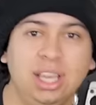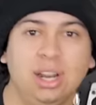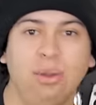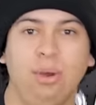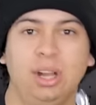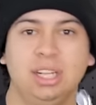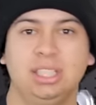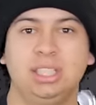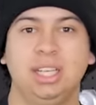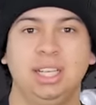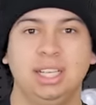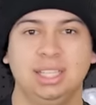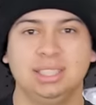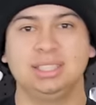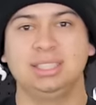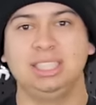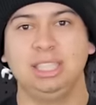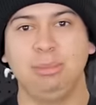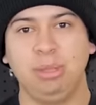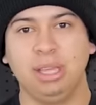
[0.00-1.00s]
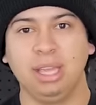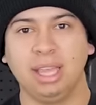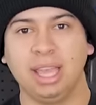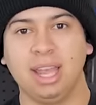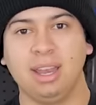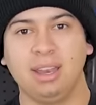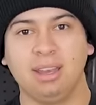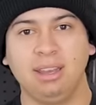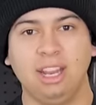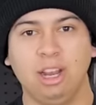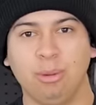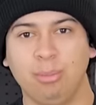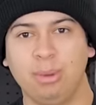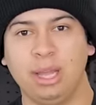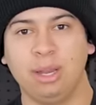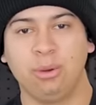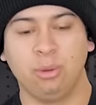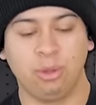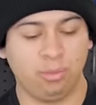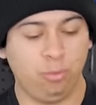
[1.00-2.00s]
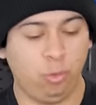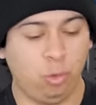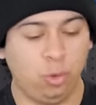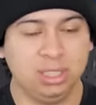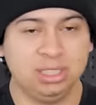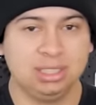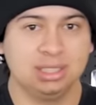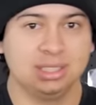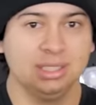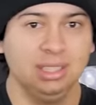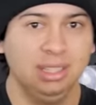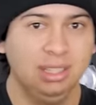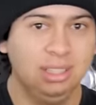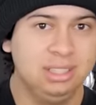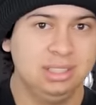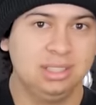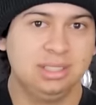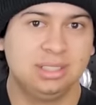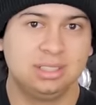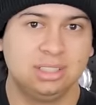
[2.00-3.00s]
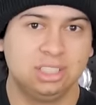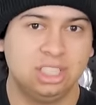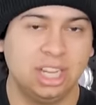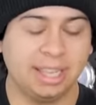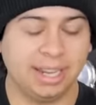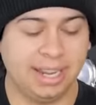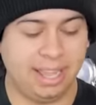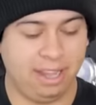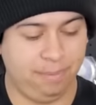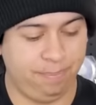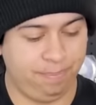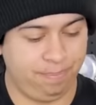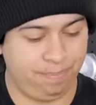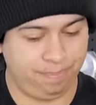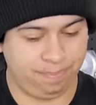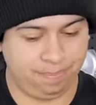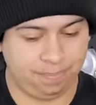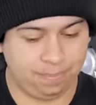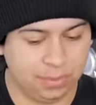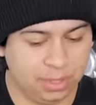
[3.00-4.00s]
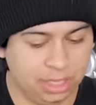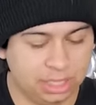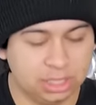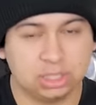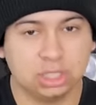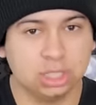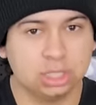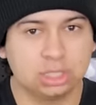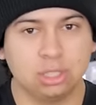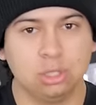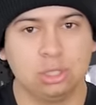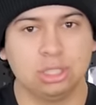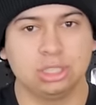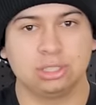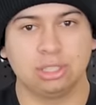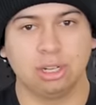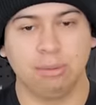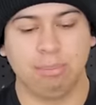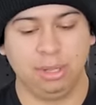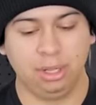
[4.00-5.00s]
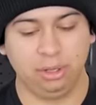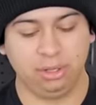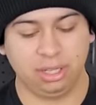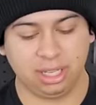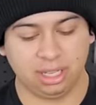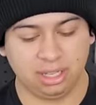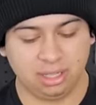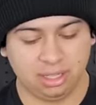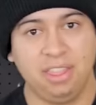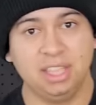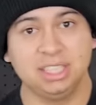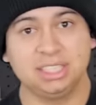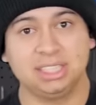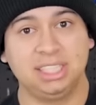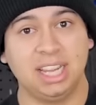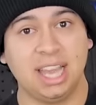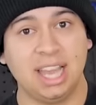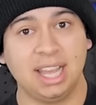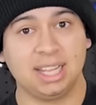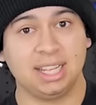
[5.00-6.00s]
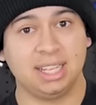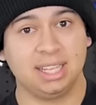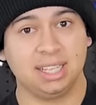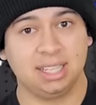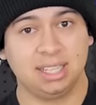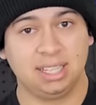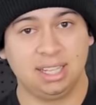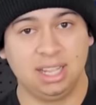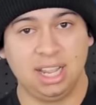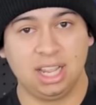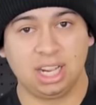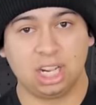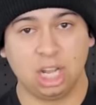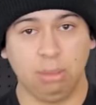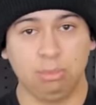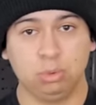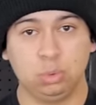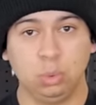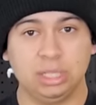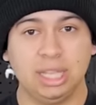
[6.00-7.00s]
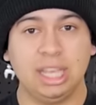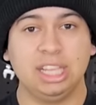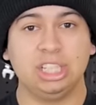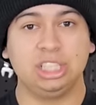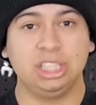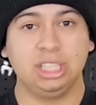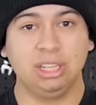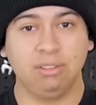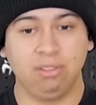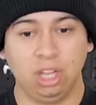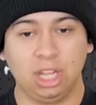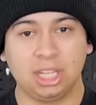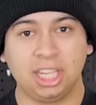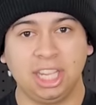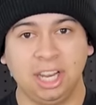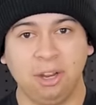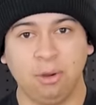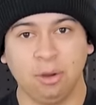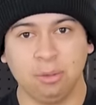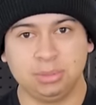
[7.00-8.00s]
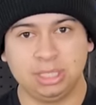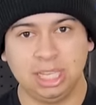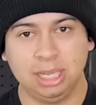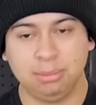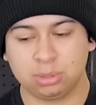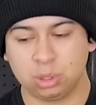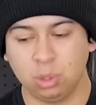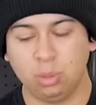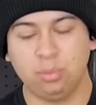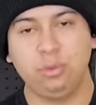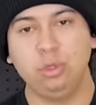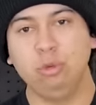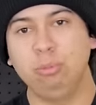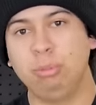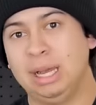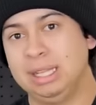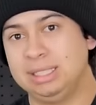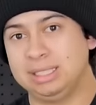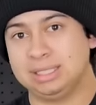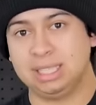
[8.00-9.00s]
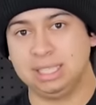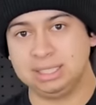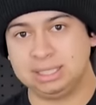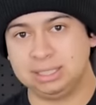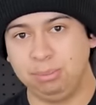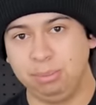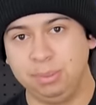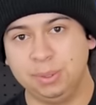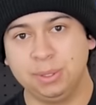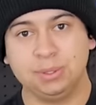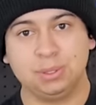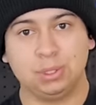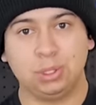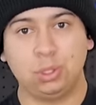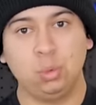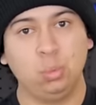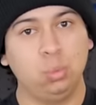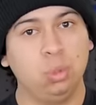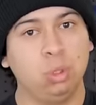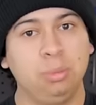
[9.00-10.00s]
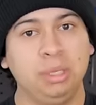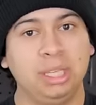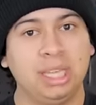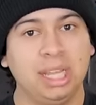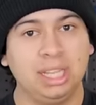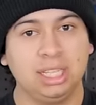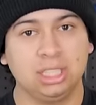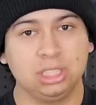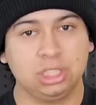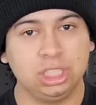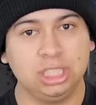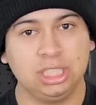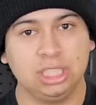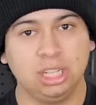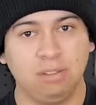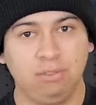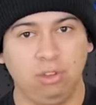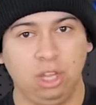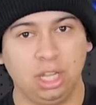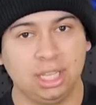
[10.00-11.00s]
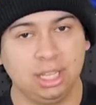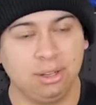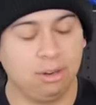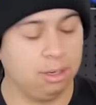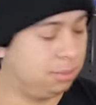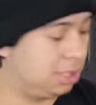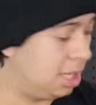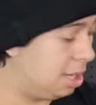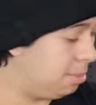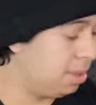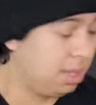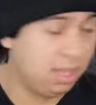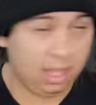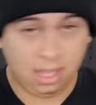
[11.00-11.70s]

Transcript: gotta watch it and see me again and hear my annoying voice. Check it out. Let's go ahead and start building. This deck comes with a sheet of Lucky grip tape. So if you buy this custom build, you will be getting a sheet of Lucky grip tape.